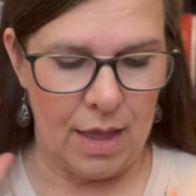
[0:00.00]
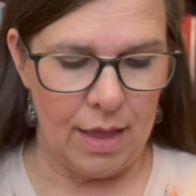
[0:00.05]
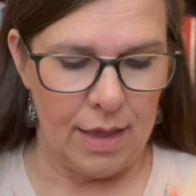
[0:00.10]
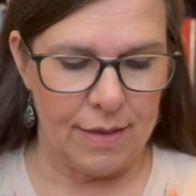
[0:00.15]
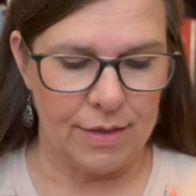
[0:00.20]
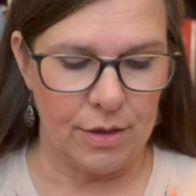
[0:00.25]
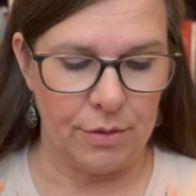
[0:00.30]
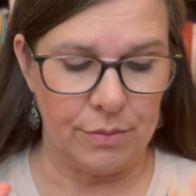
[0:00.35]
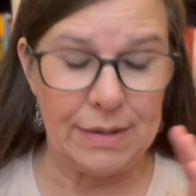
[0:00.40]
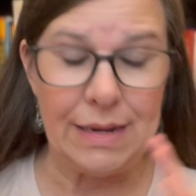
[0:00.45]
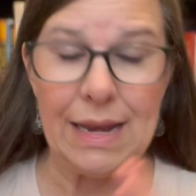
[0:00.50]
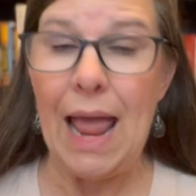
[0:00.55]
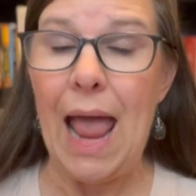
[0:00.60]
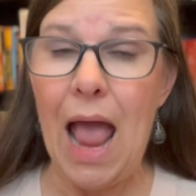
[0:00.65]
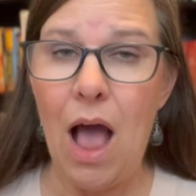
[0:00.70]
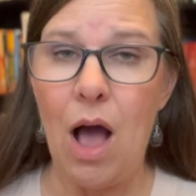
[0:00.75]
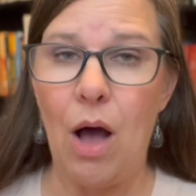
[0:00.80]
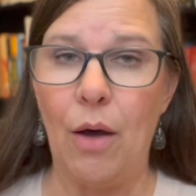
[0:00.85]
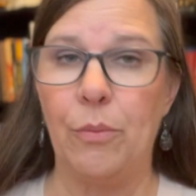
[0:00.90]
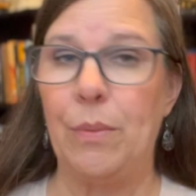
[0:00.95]
so
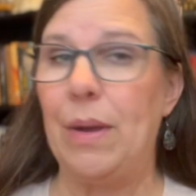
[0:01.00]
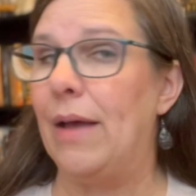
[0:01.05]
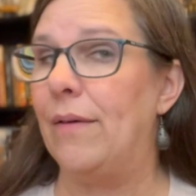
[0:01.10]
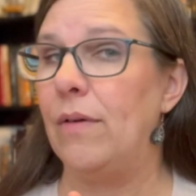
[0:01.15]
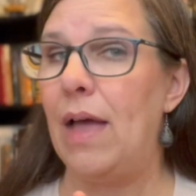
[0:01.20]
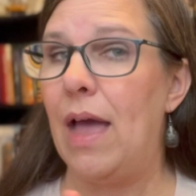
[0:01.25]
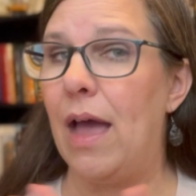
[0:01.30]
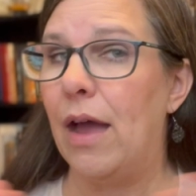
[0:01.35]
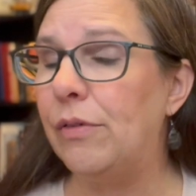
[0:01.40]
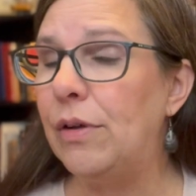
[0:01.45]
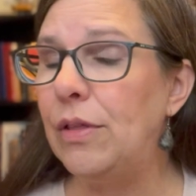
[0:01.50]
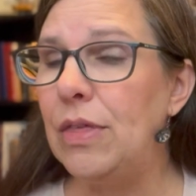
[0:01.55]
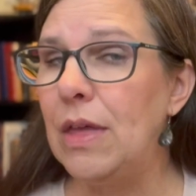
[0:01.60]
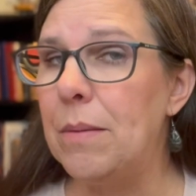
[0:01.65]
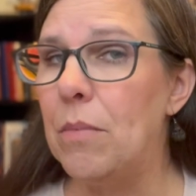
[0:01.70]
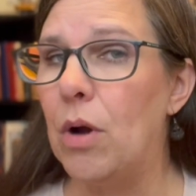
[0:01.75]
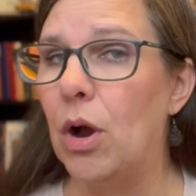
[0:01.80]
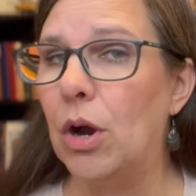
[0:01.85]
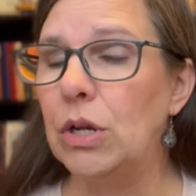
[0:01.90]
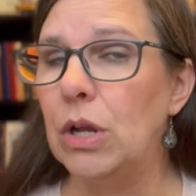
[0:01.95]
now that we have
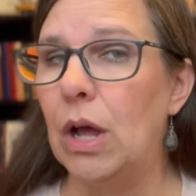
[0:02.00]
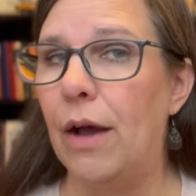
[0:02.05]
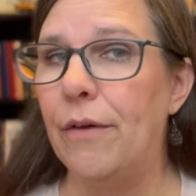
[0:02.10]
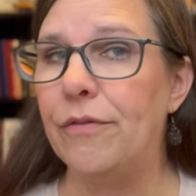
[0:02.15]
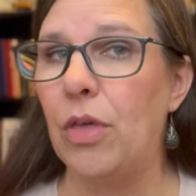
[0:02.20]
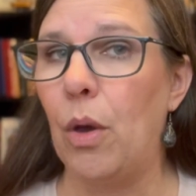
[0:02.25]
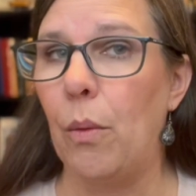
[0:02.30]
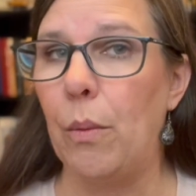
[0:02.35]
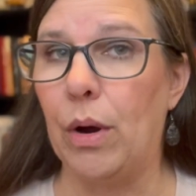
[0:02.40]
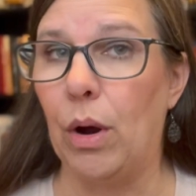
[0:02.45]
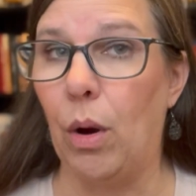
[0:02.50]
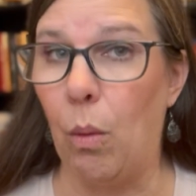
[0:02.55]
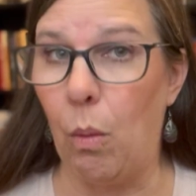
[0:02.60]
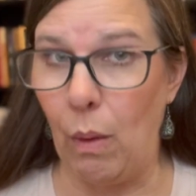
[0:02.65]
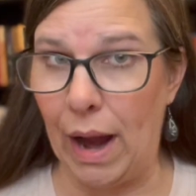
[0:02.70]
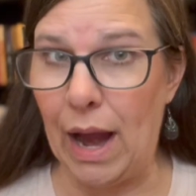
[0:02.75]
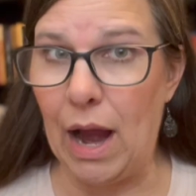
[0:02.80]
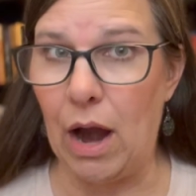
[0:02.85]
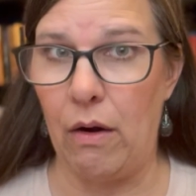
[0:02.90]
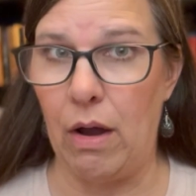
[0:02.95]
everything marked off that we're
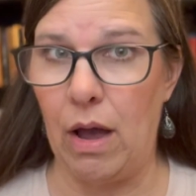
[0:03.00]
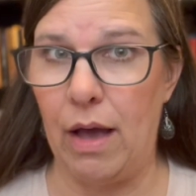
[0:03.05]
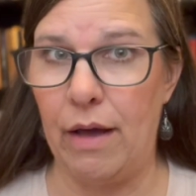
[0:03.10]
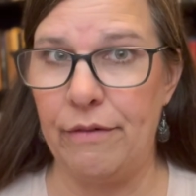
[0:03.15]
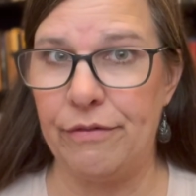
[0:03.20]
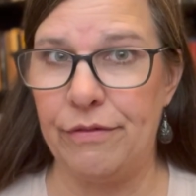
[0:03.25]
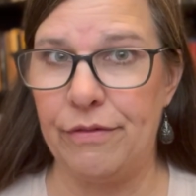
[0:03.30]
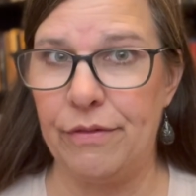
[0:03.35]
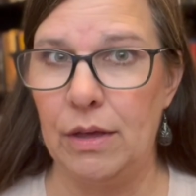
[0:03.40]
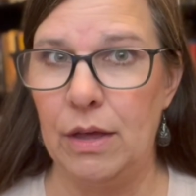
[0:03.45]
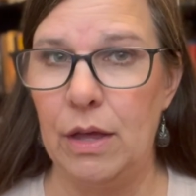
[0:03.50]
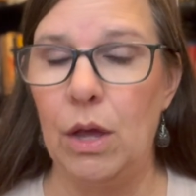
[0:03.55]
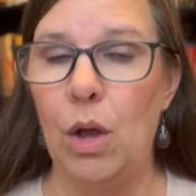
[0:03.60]
aware of,